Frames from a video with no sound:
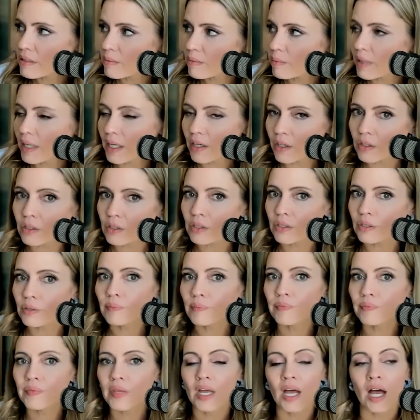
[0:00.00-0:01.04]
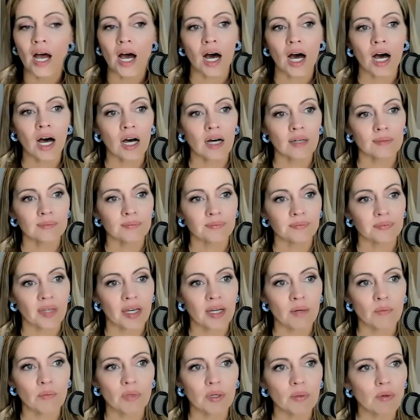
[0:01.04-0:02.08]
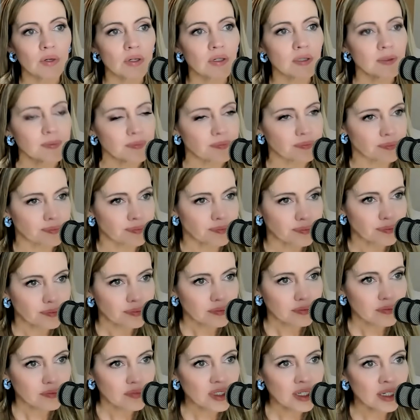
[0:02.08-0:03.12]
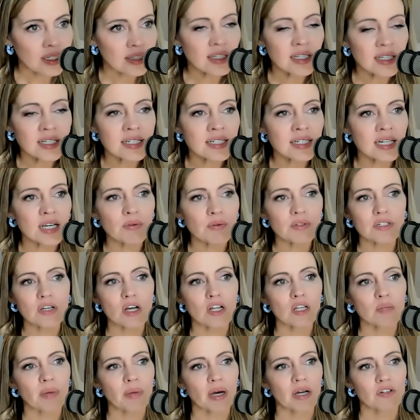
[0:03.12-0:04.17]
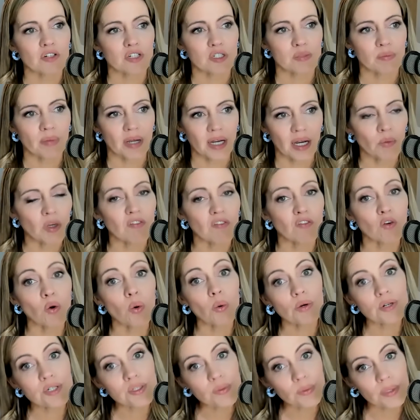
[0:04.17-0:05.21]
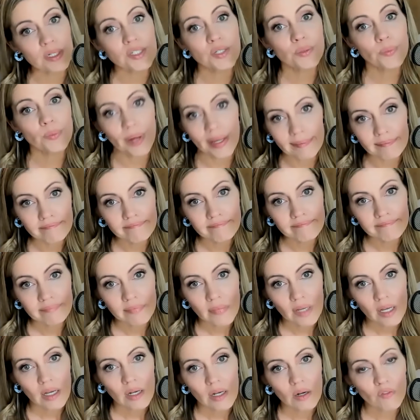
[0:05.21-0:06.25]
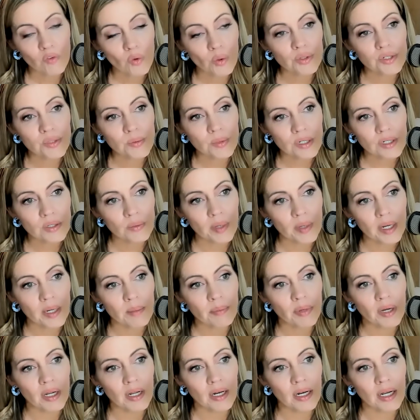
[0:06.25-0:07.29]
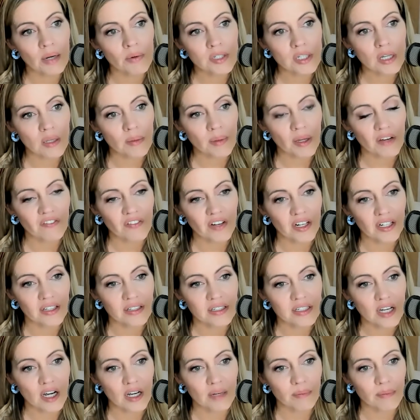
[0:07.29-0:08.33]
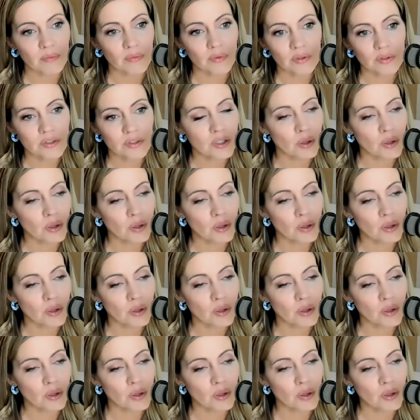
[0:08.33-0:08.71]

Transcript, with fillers: Yep. we got our clue, um, and we were this day was all about just make. We of course wanted to win. Yeah, of course wanted to win, but it was all about finding the time. Don't lose.